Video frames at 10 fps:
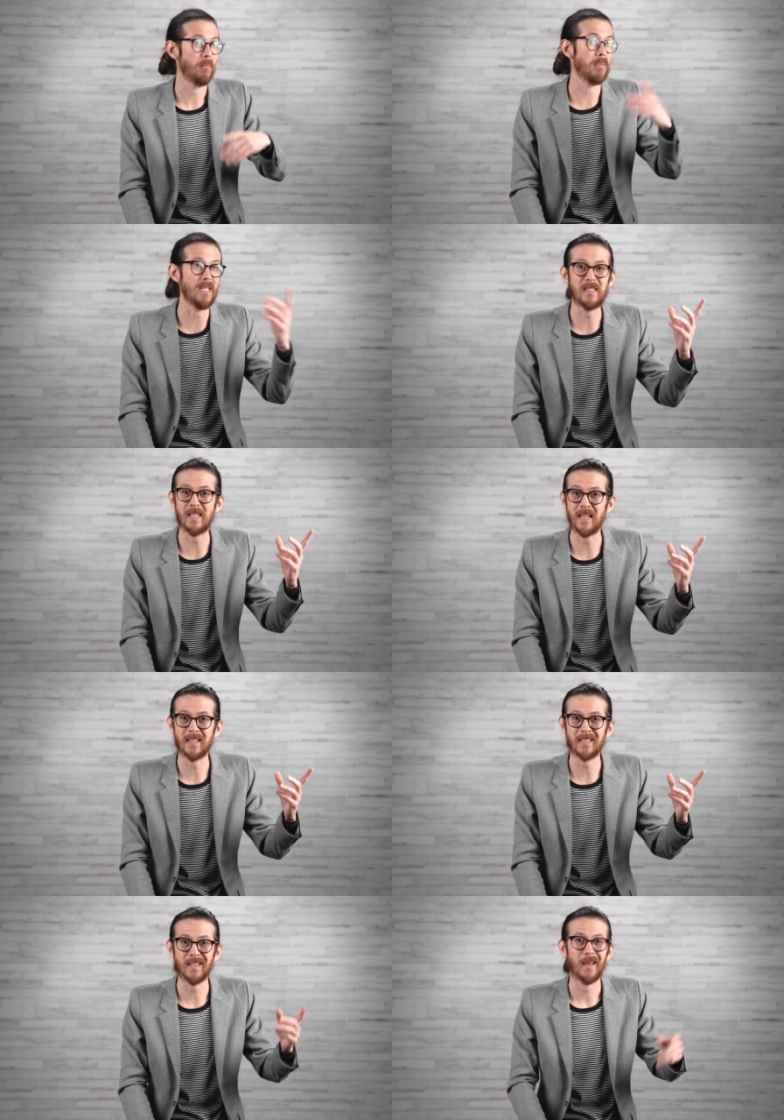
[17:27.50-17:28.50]

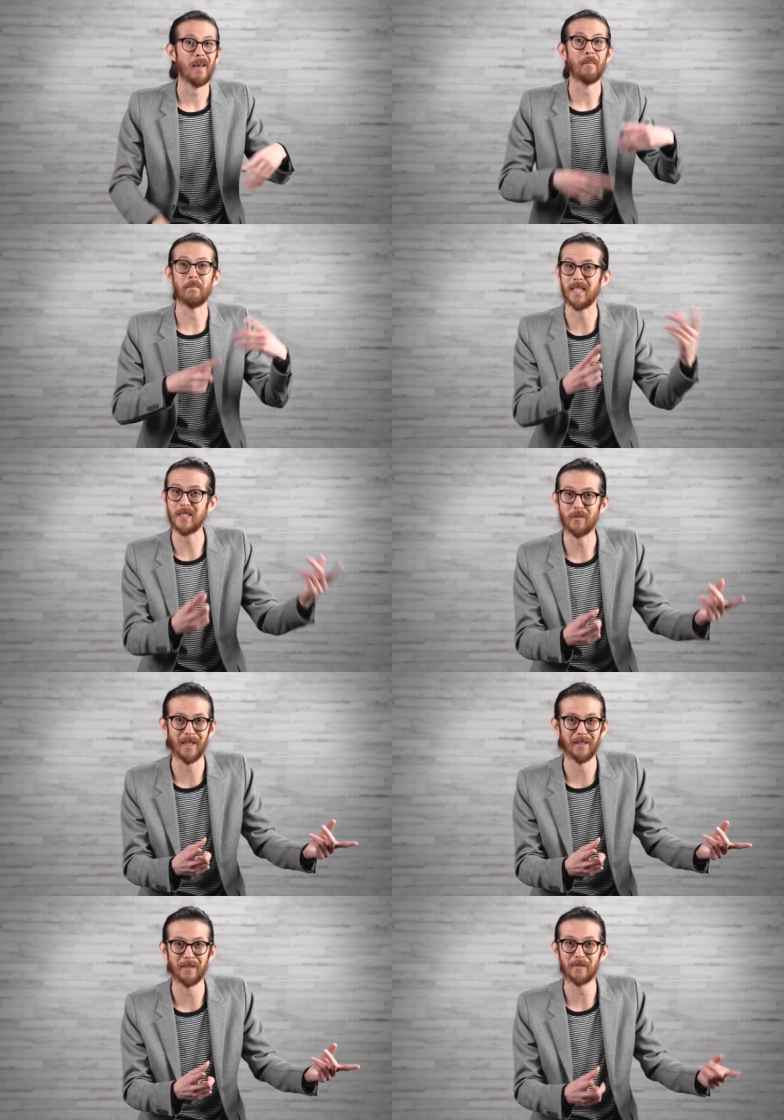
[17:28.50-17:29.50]
B6,
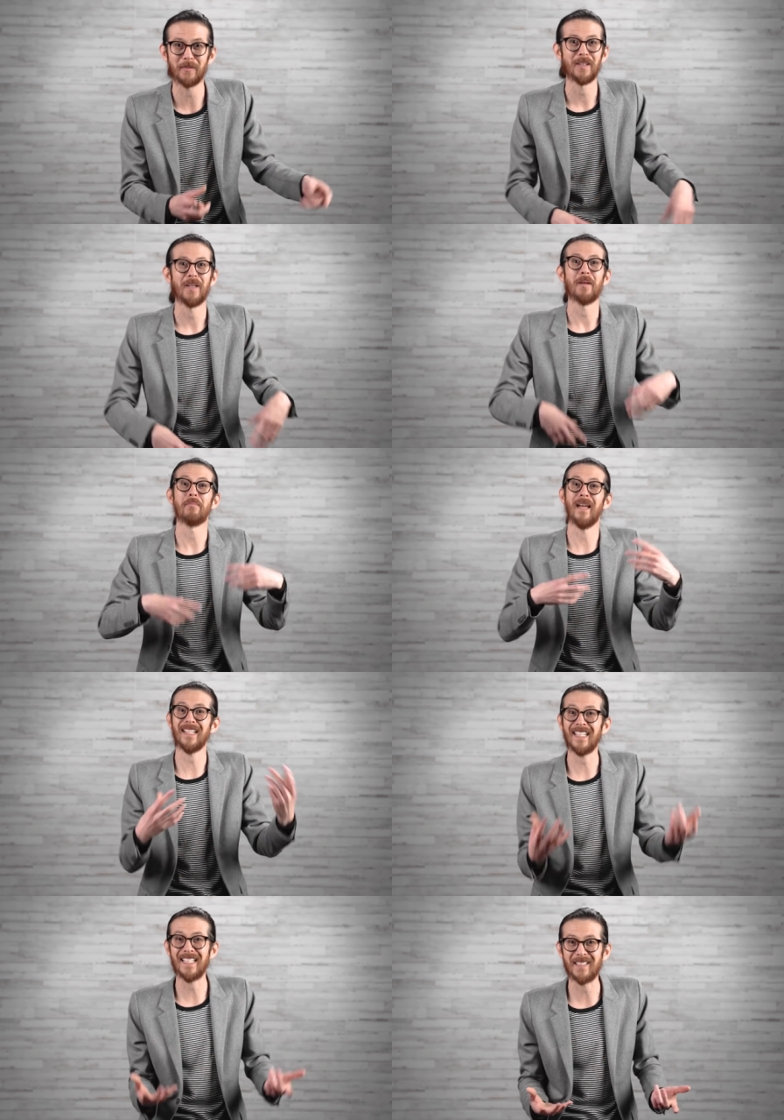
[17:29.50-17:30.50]
B12,
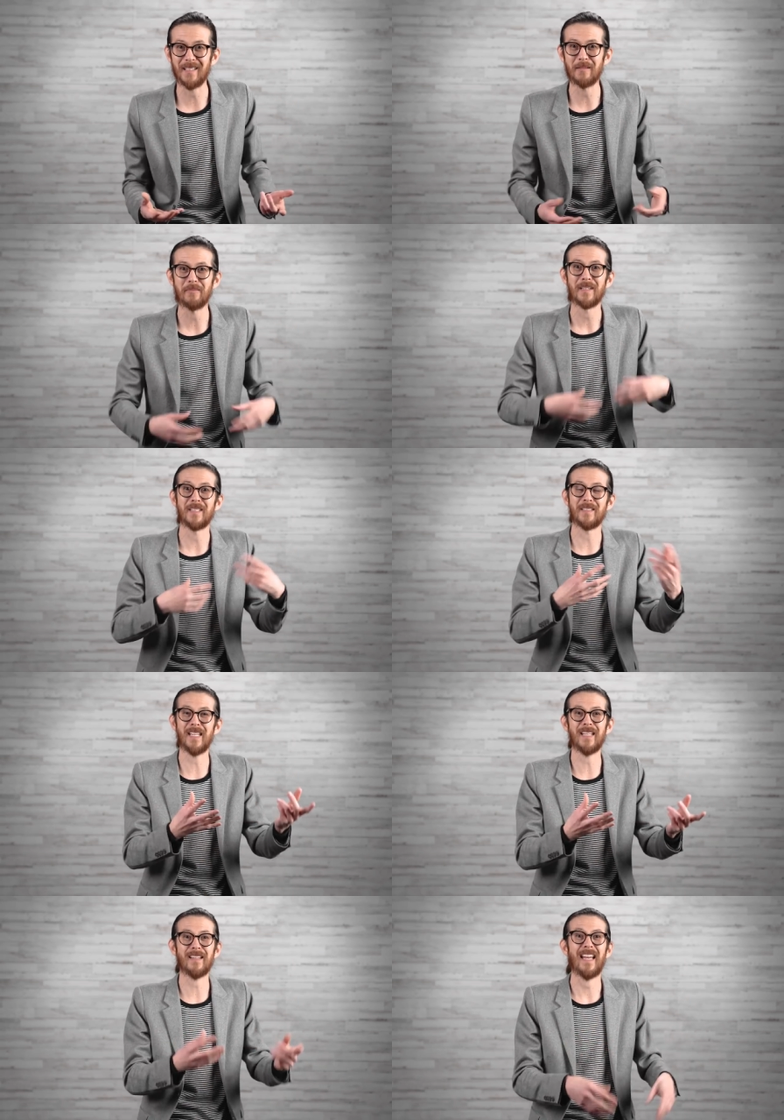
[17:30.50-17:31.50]
magnesium,
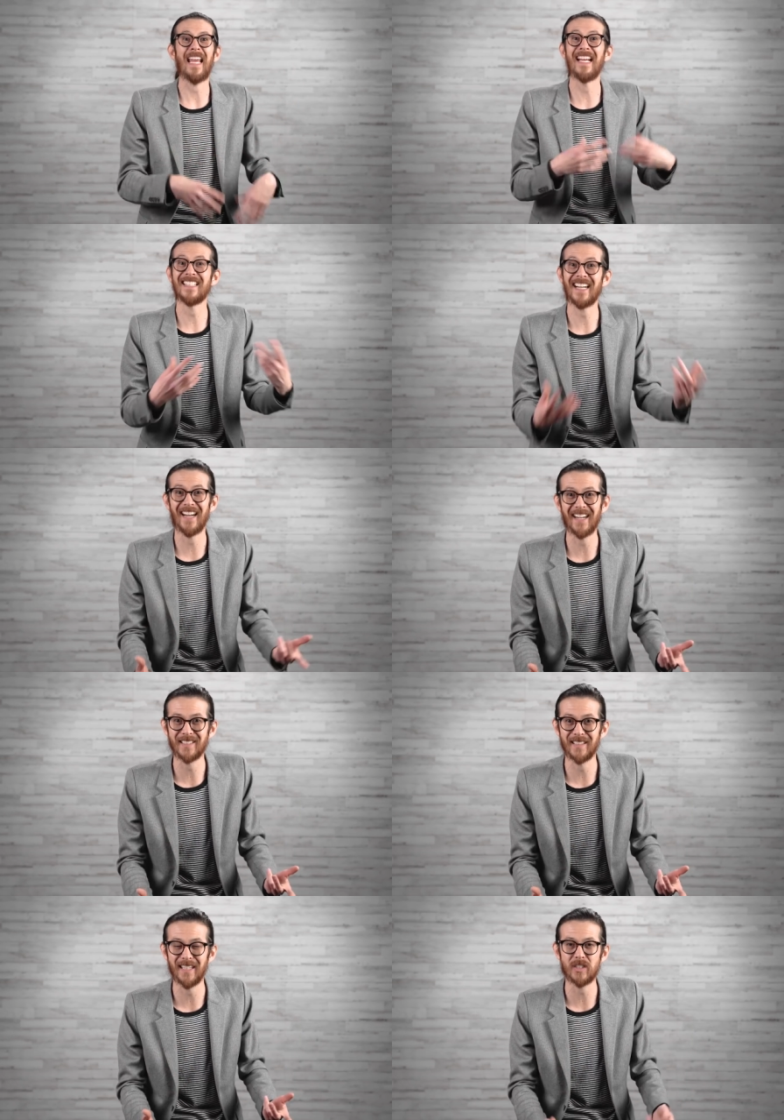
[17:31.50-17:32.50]
zinc,
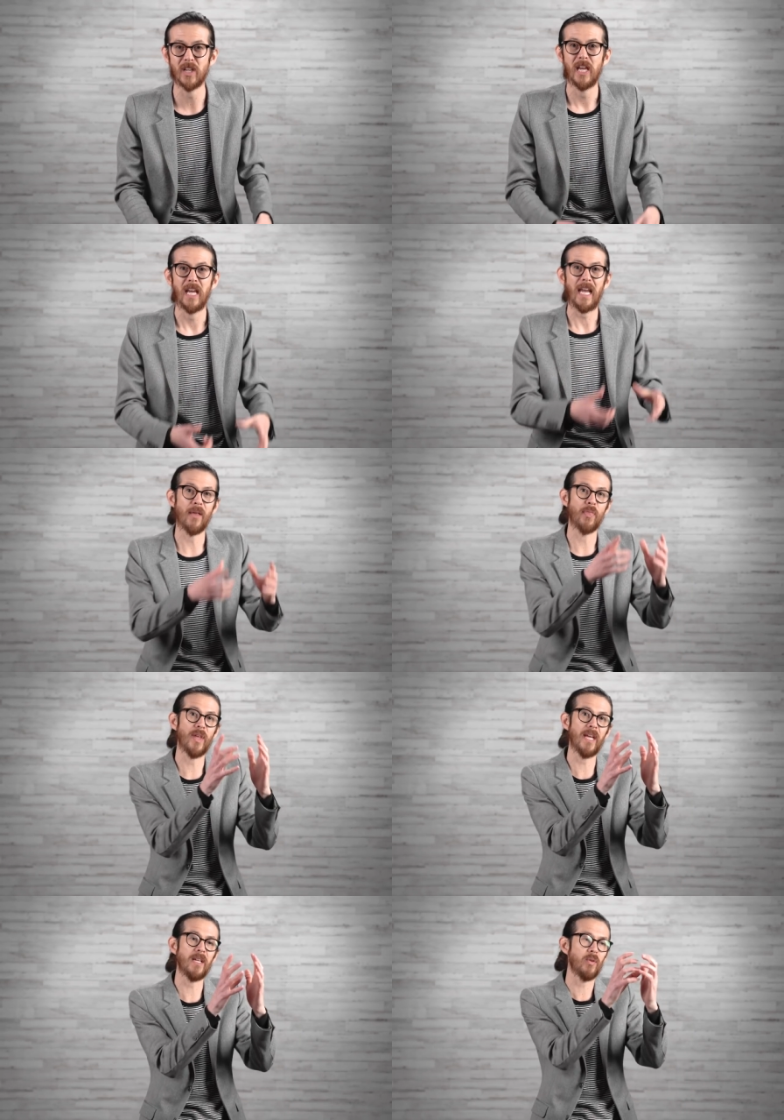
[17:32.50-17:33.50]
antioxidants, and
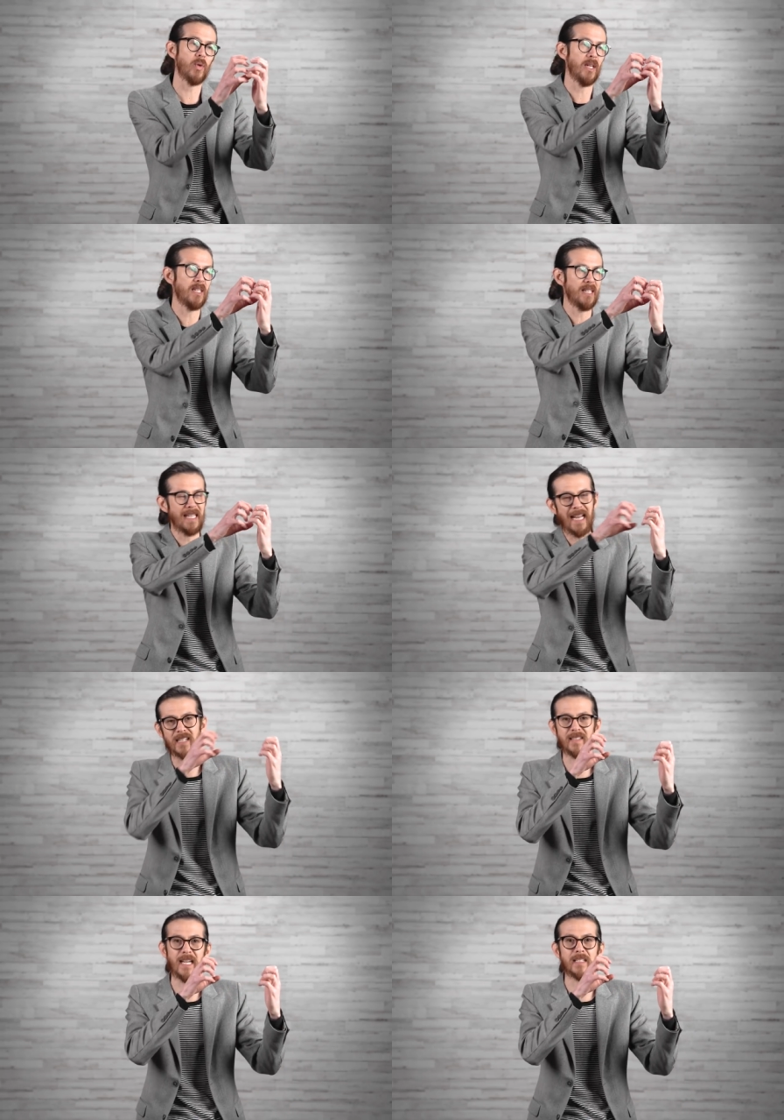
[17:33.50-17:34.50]
then can
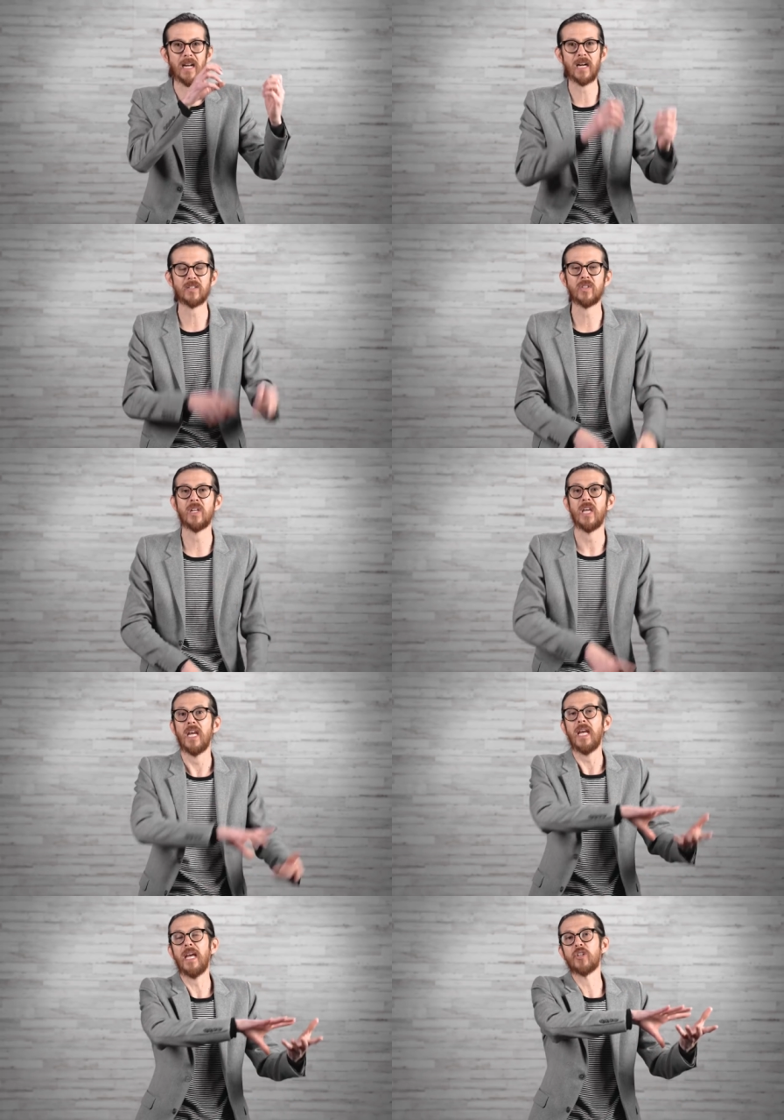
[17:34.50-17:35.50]
detach that toxin
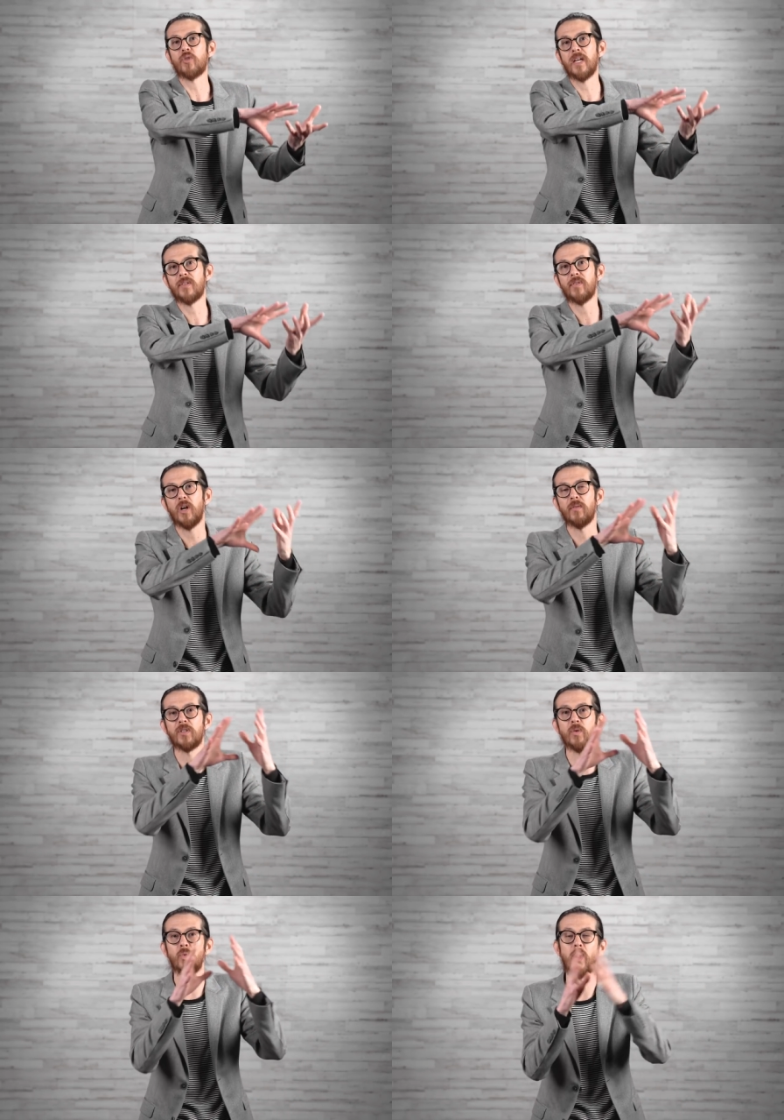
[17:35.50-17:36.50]
and transfer it over
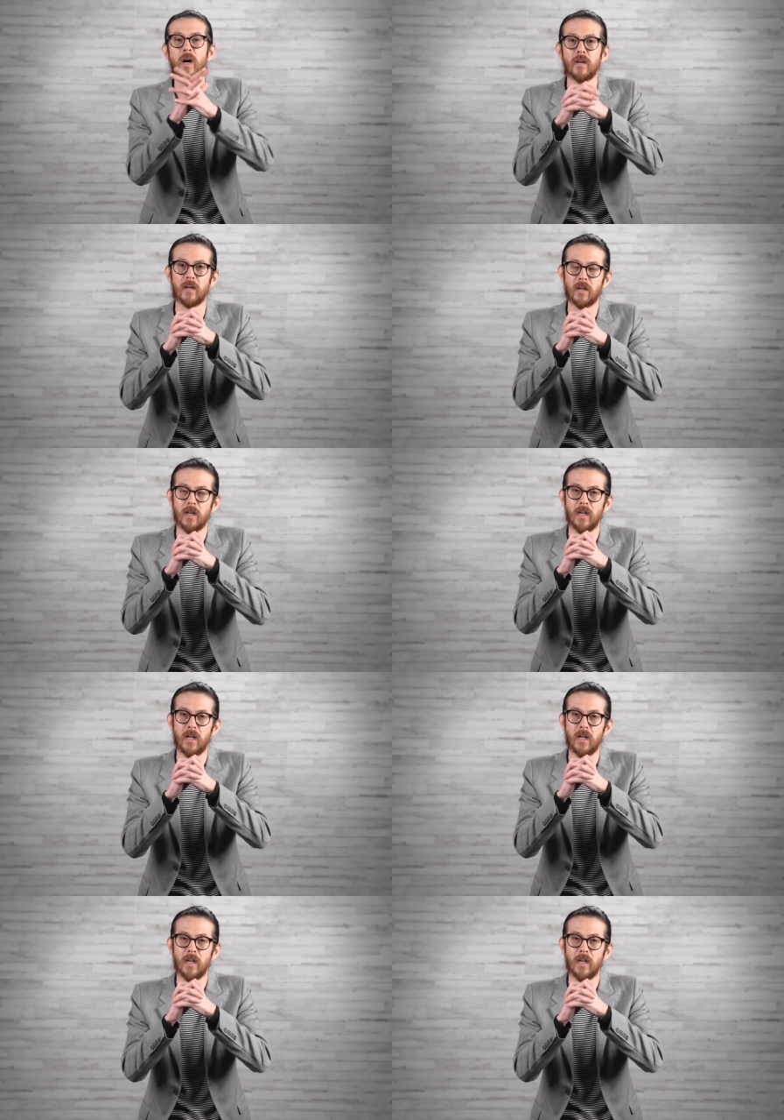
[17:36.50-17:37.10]
to water